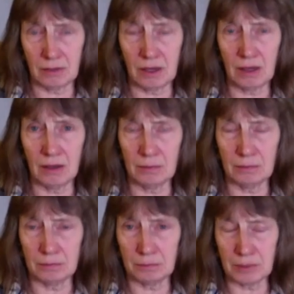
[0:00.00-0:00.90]

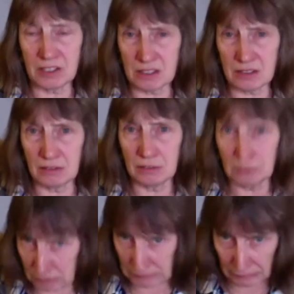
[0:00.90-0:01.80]
um, because
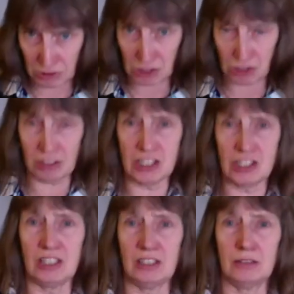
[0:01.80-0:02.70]
that was the
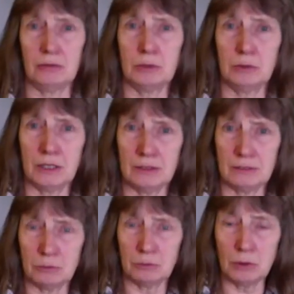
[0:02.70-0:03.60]
strategy that we were
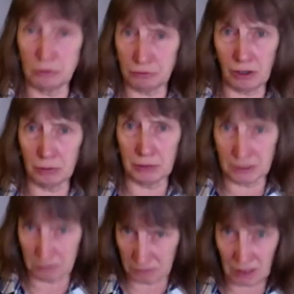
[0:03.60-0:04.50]
we were following,
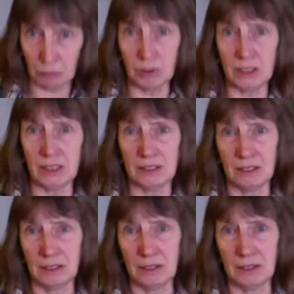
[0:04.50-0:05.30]
and, and we